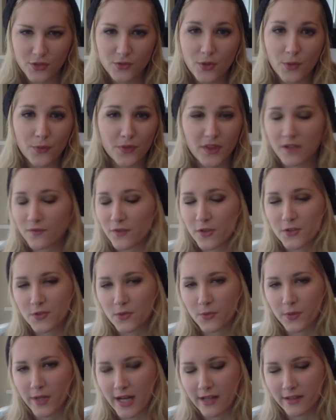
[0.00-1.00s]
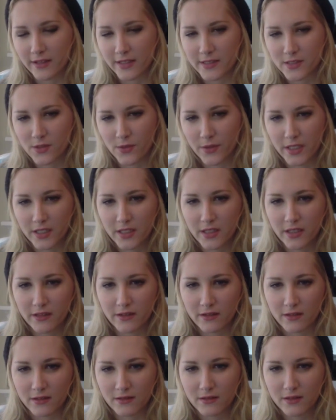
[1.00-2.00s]
You don't think virtual reality is going to
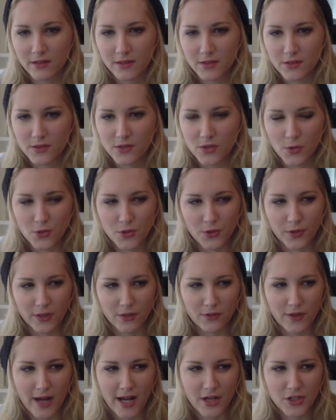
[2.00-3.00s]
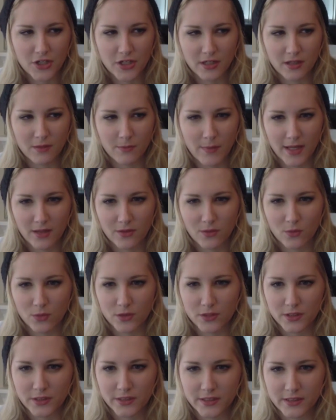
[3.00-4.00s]
kill social interaction and make the
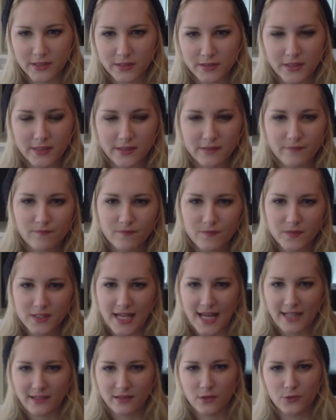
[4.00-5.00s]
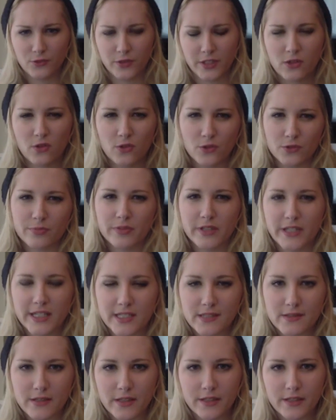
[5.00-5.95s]
world a sad, lonely, cold place